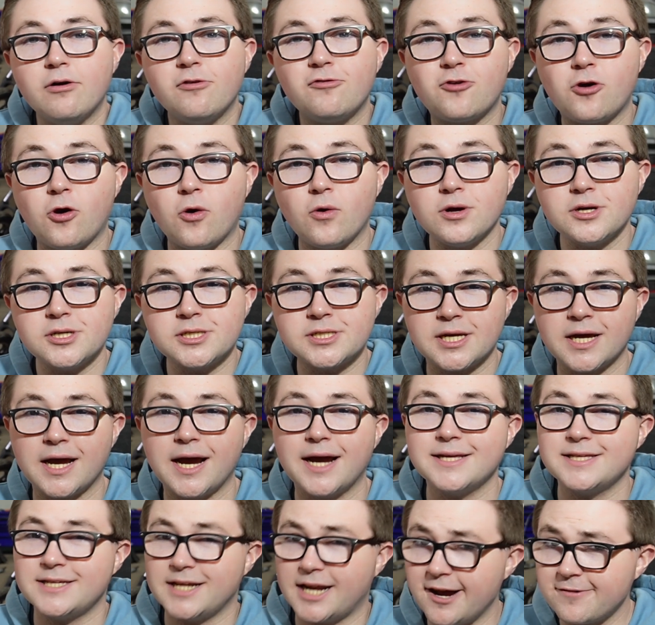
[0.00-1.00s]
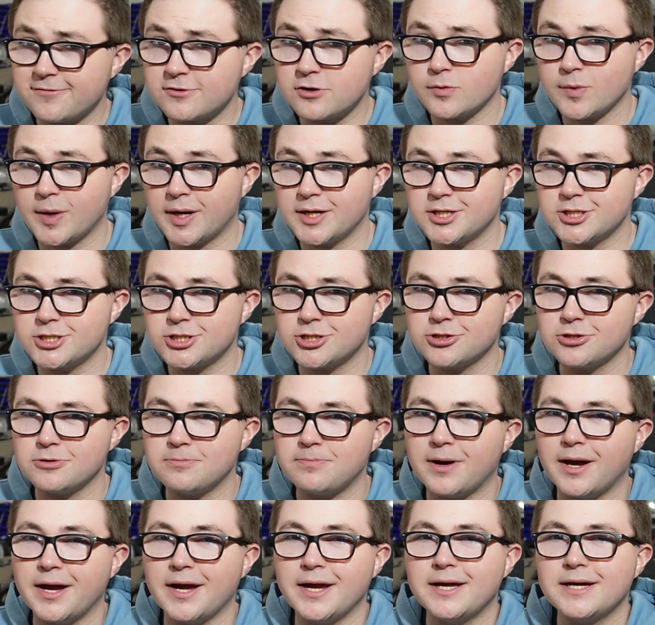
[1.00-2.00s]
of course, I did have to register the
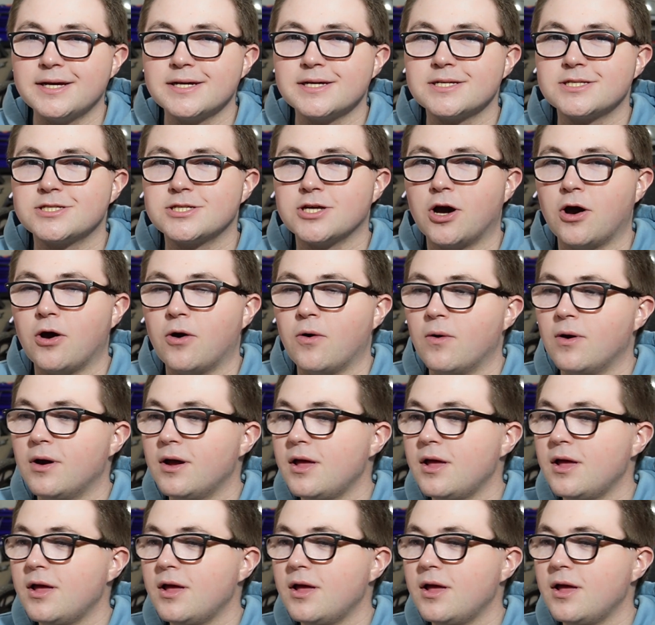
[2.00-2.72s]
bike, so